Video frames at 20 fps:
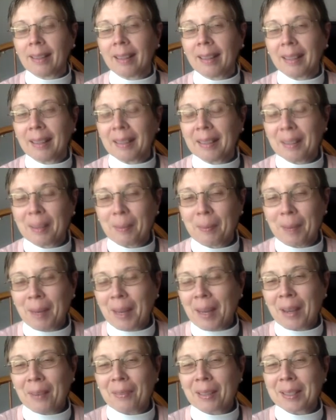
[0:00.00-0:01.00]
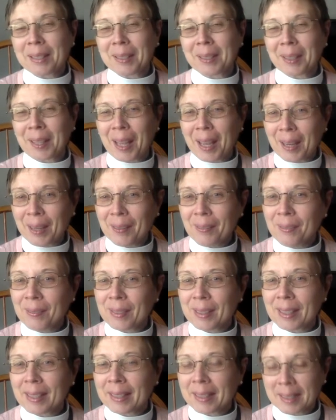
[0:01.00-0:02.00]
uh, that many of us
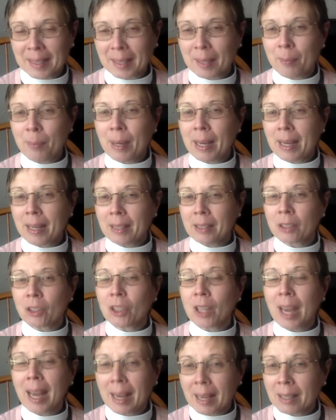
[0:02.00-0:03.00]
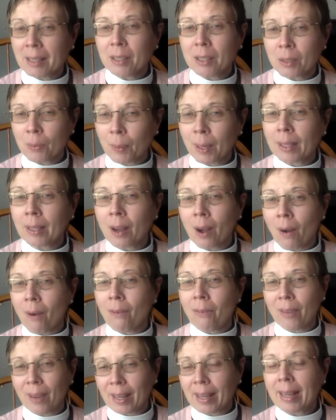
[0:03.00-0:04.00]
loved is going to be changed when
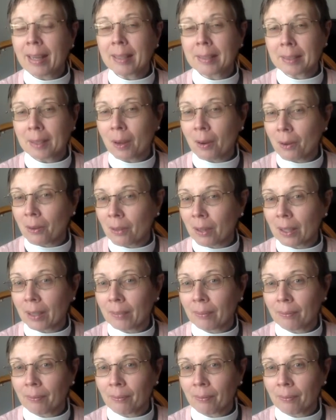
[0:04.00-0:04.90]
COVID is over.